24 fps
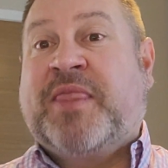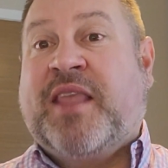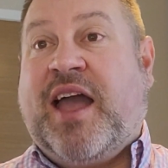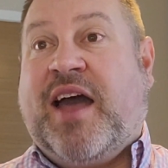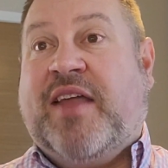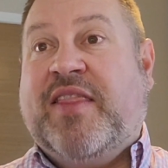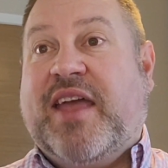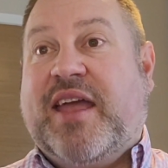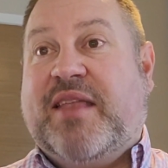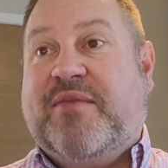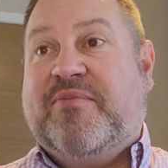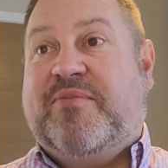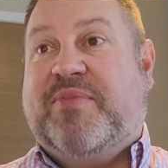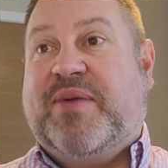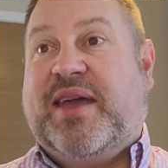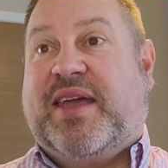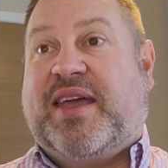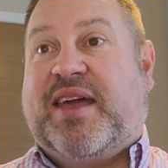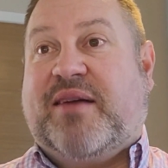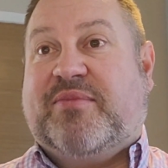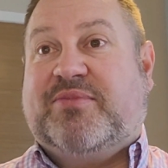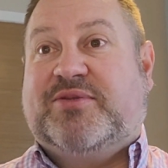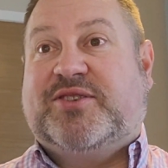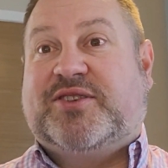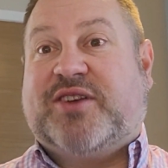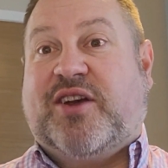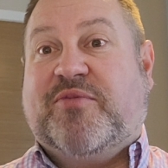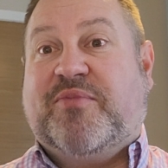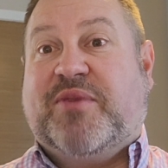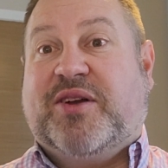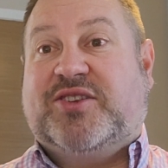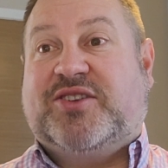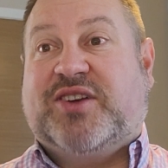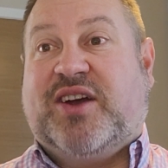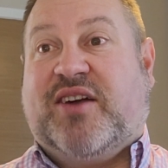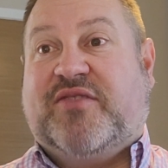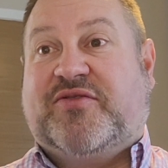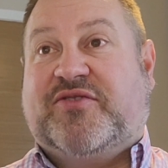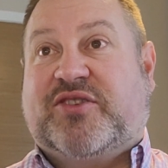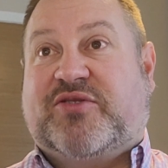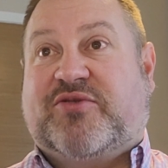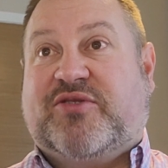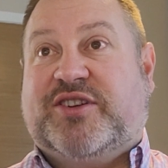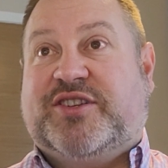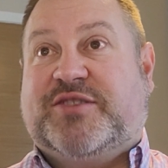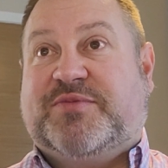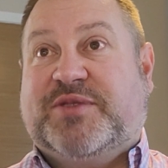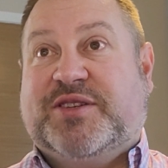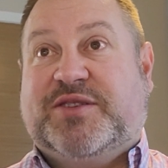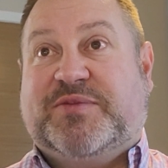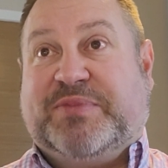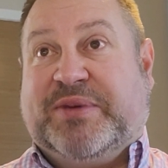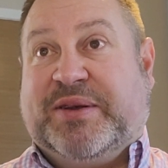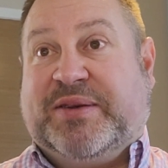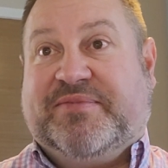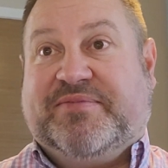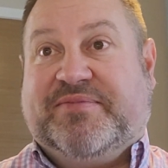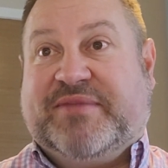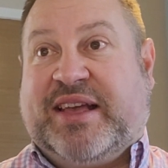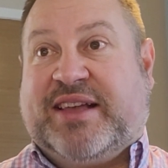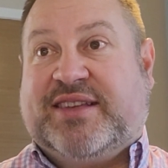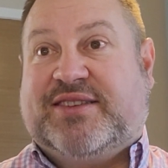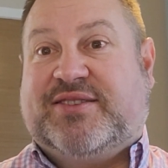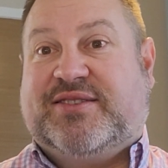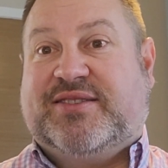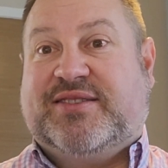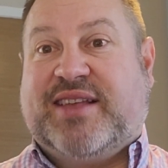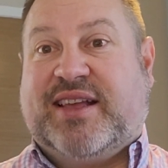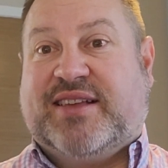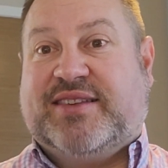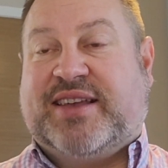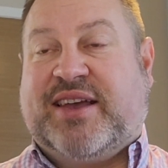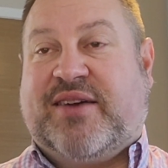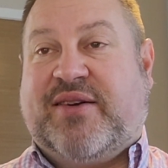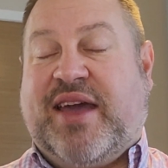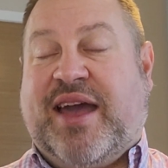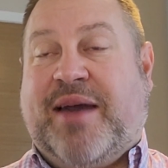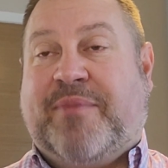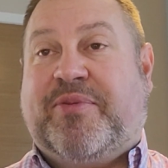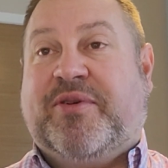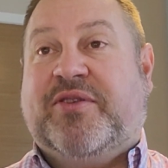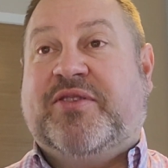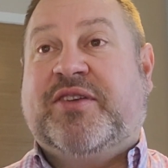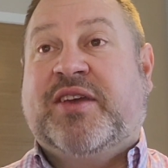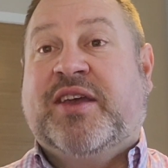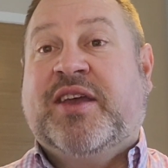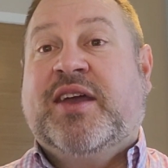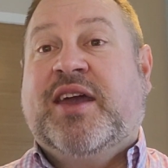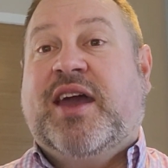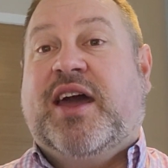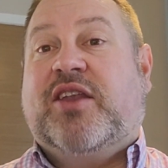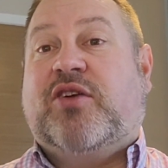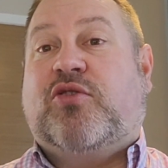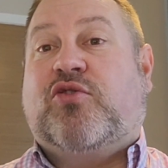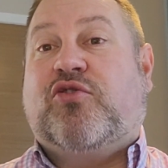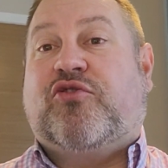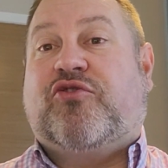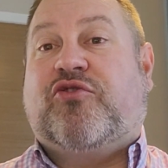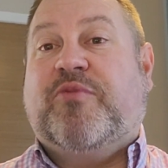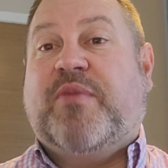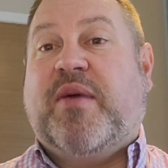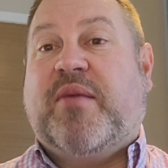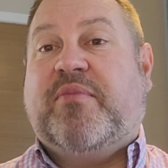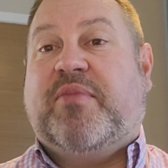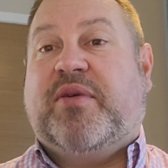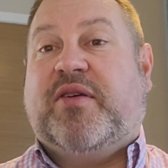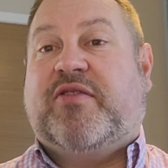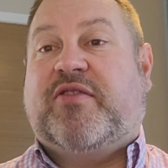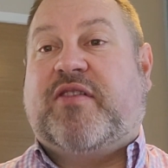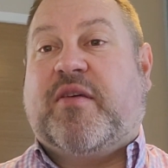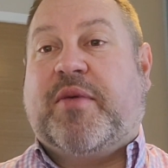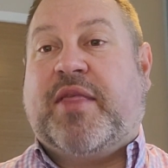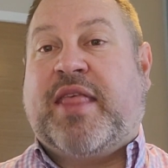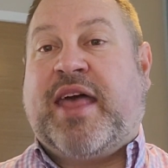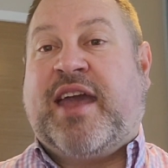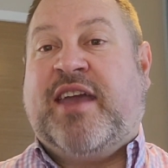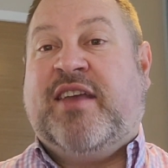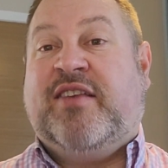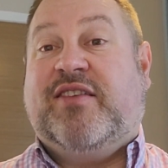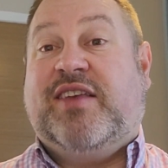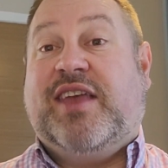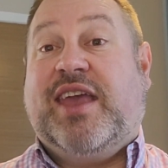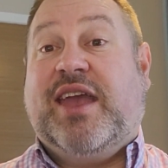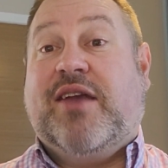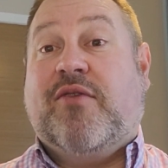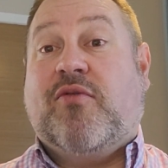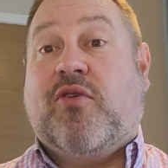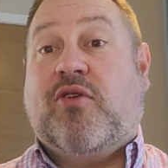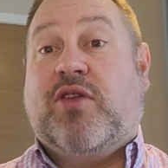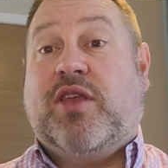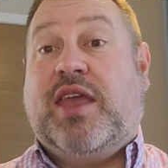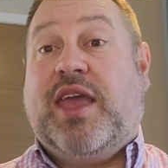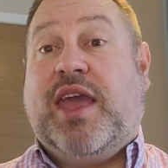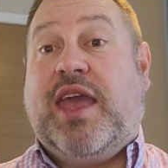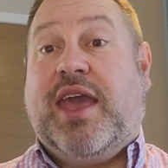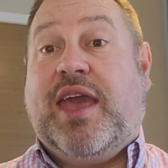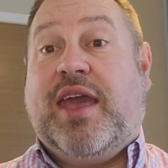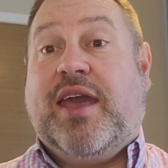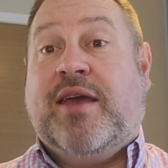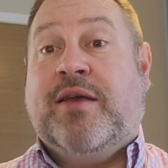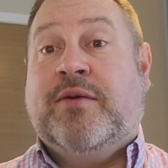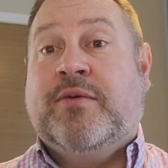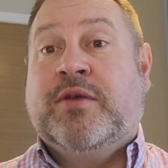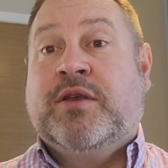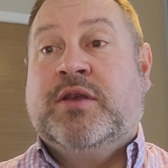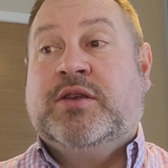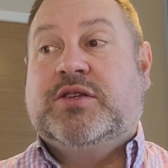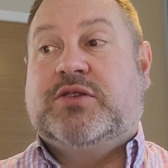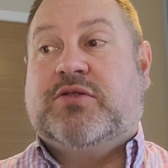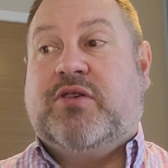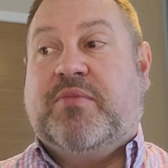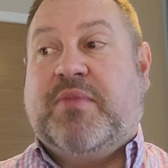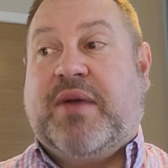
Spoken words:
and then pick up so much after Christmas, but that's how it happened. And of course, remember, some of that is year on year, so it